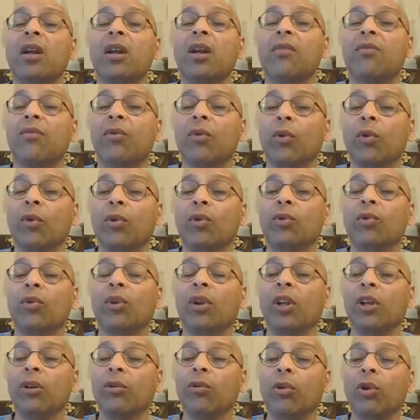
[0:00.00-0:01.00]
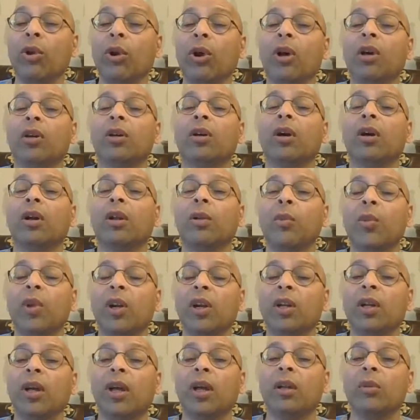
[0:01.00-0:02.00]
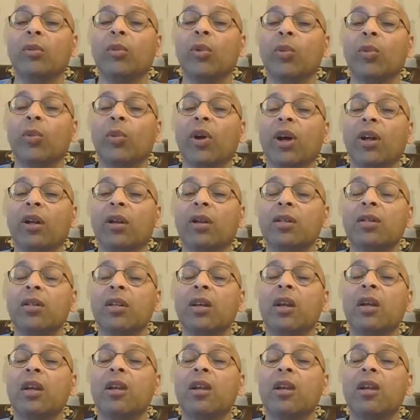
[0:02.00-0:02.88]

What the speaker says: If you want to live long, eliminate animal products.